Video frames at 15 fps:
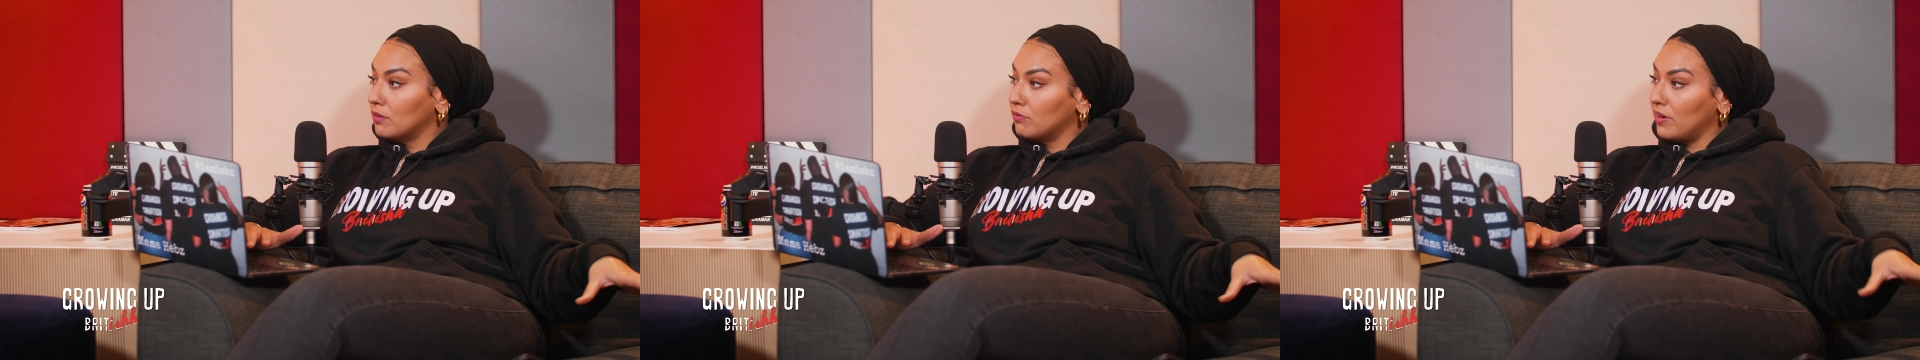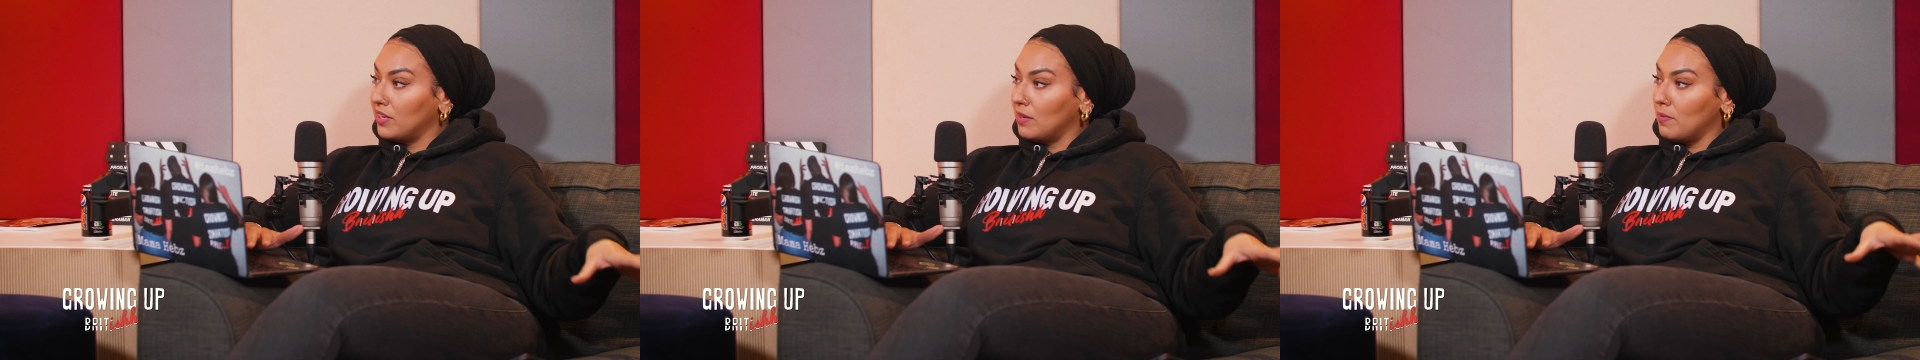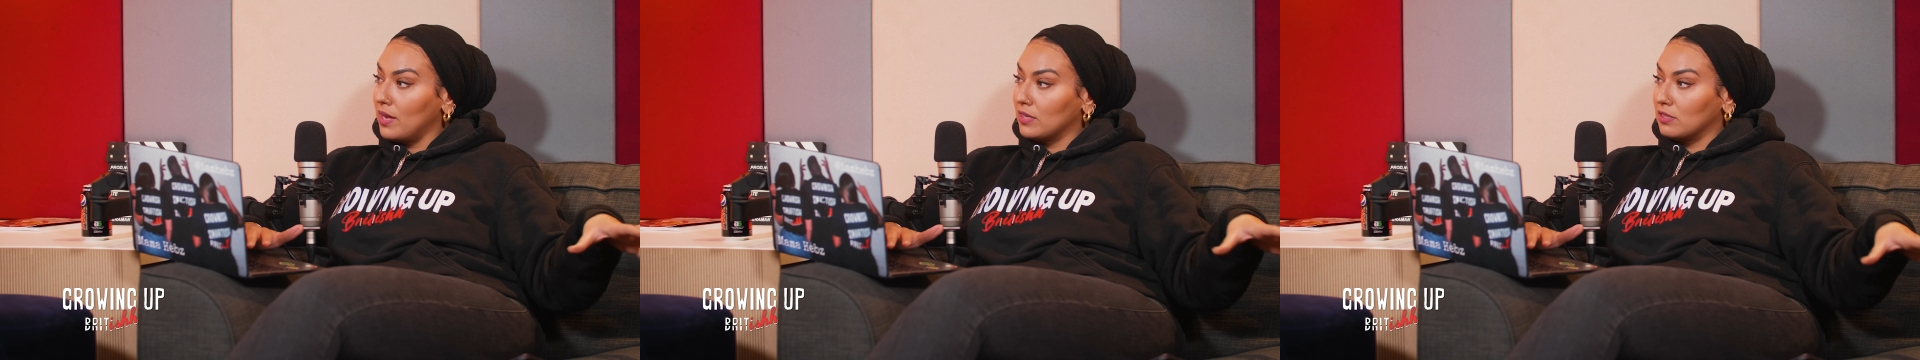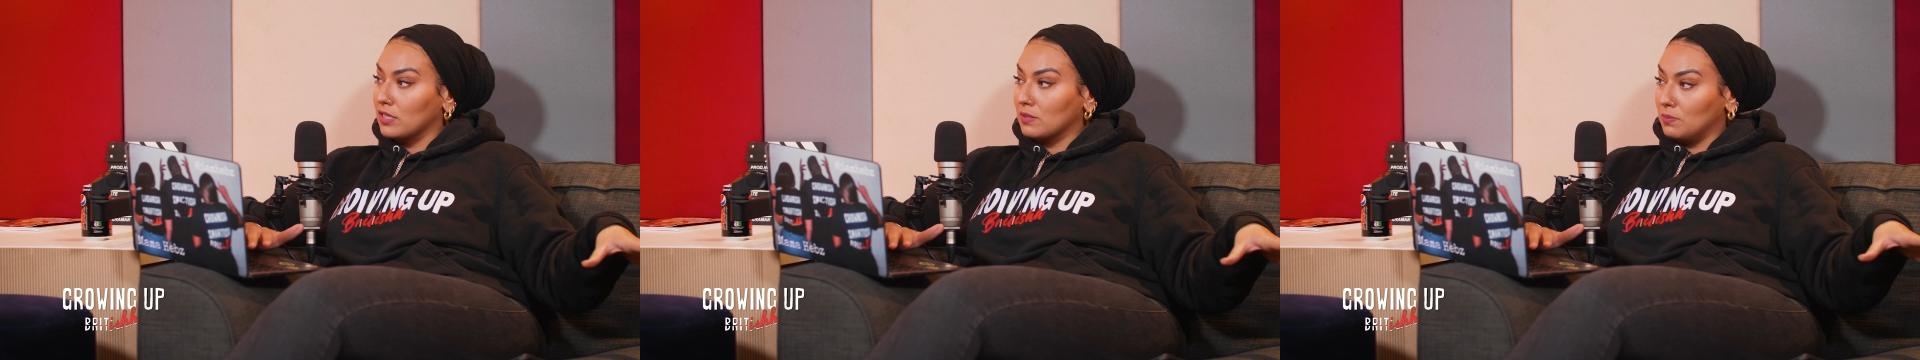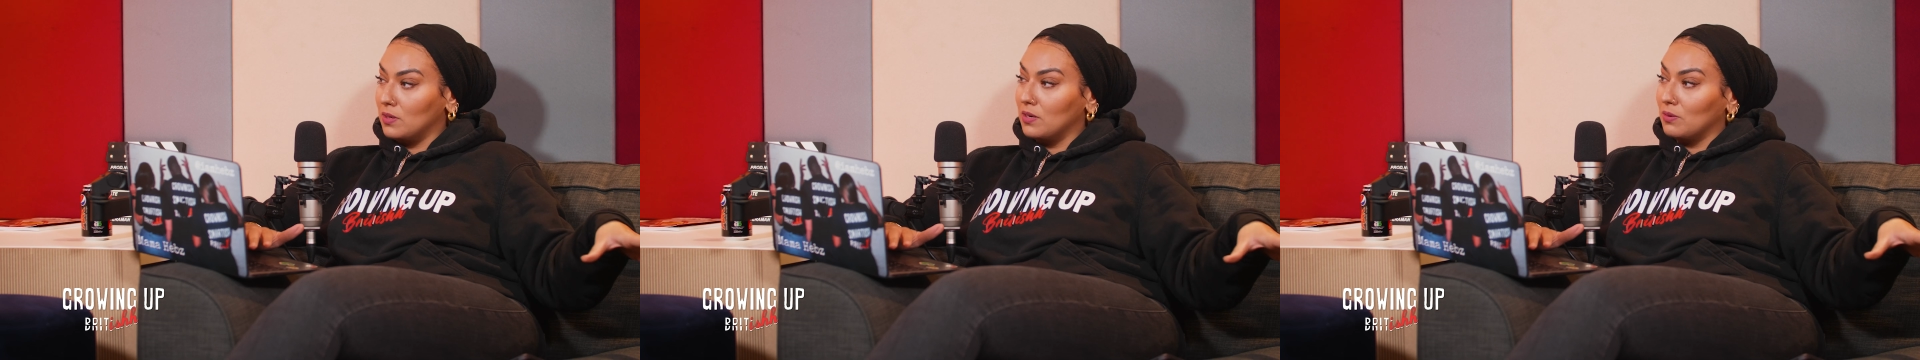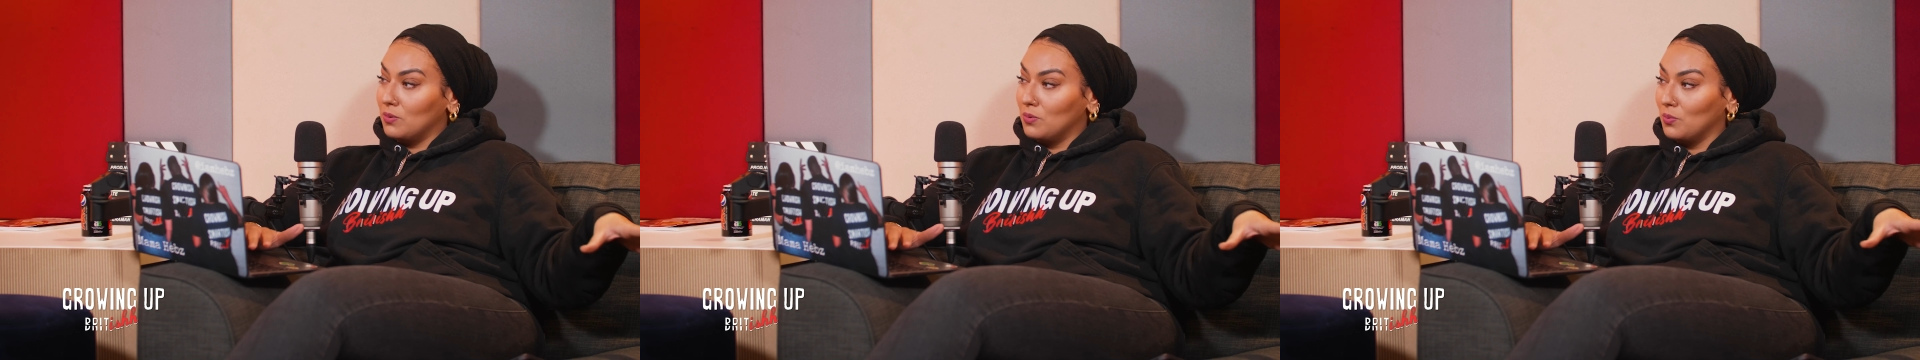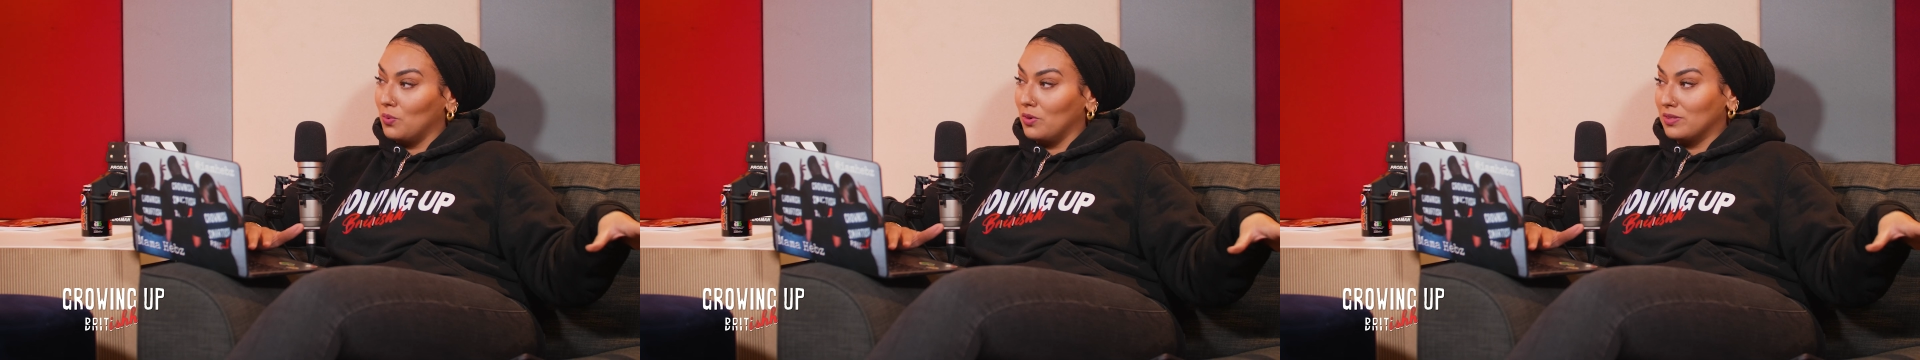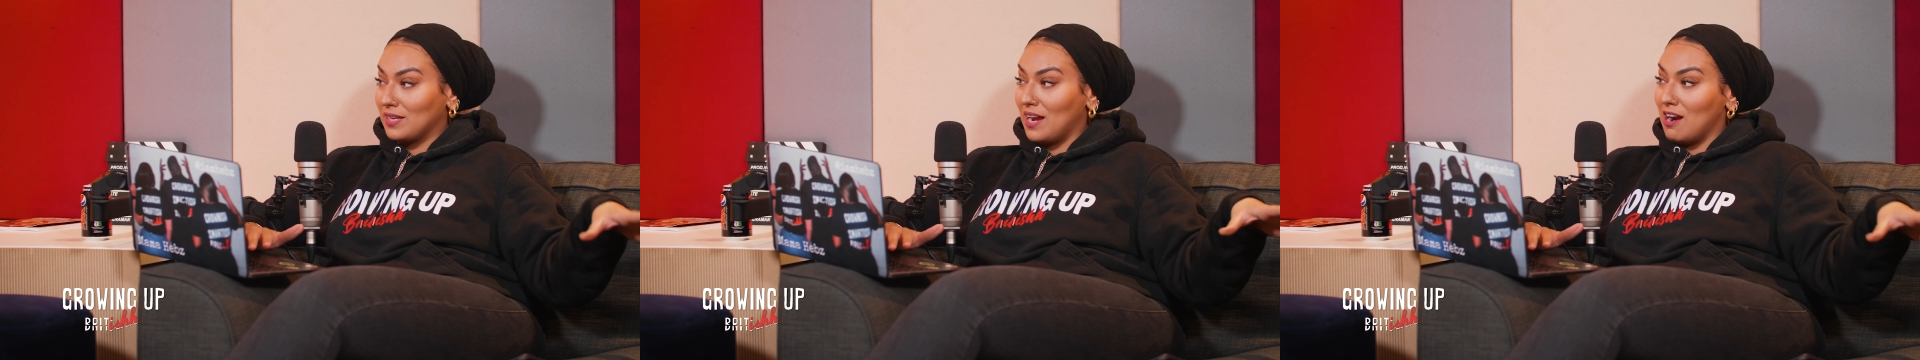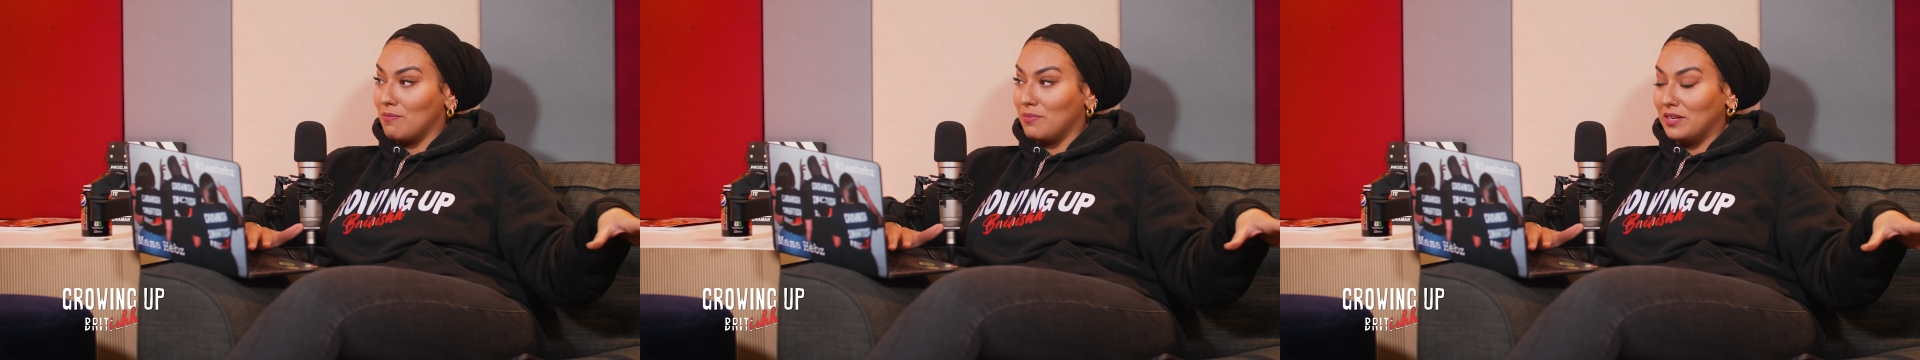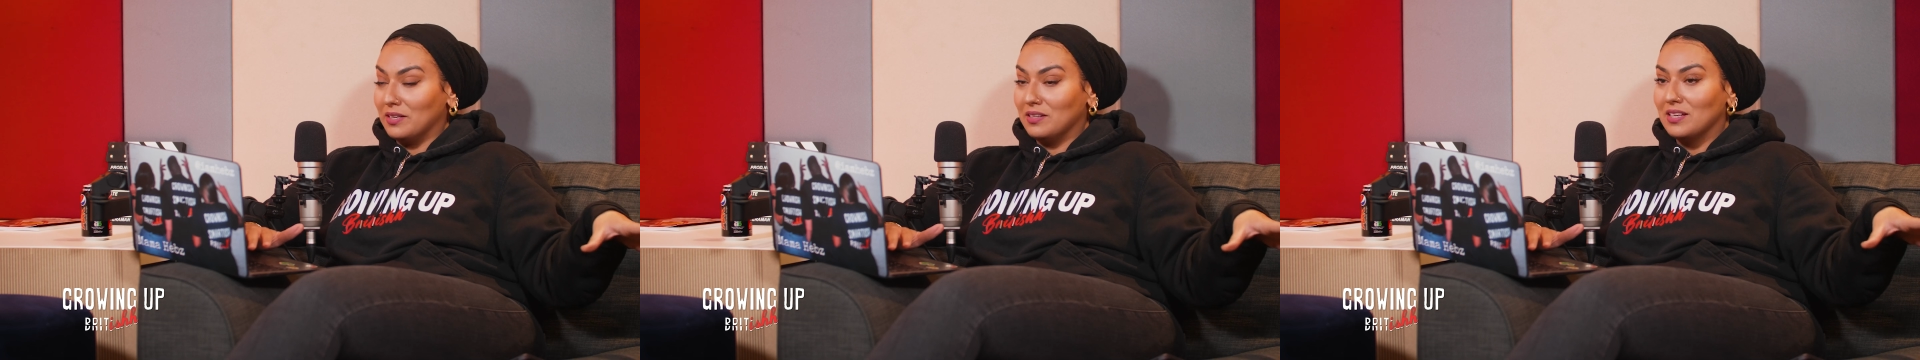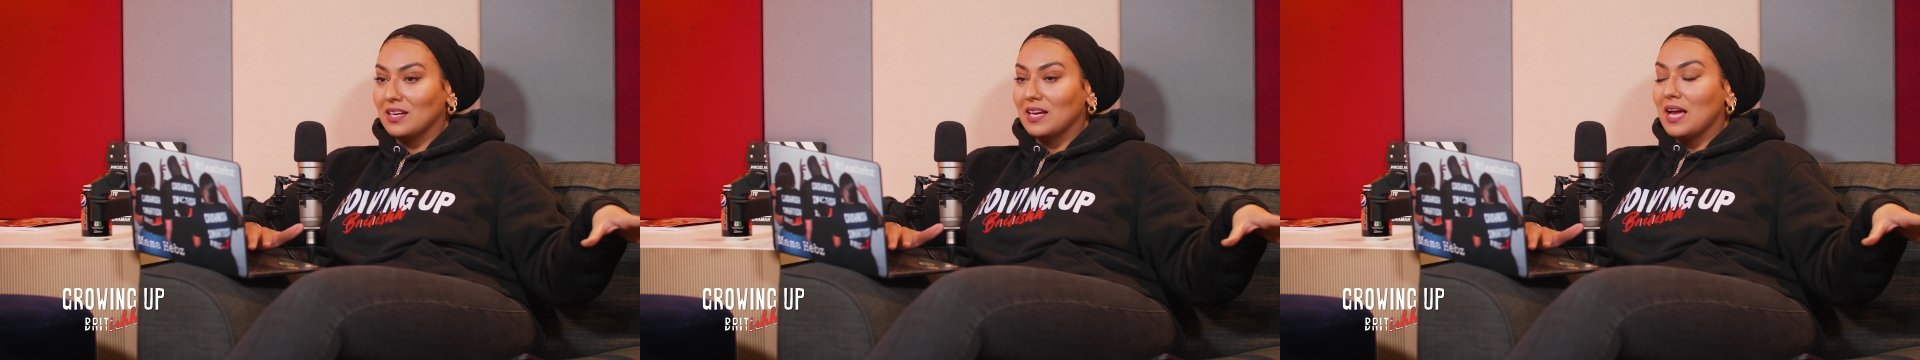the fact that my ex-husband was Caribbean.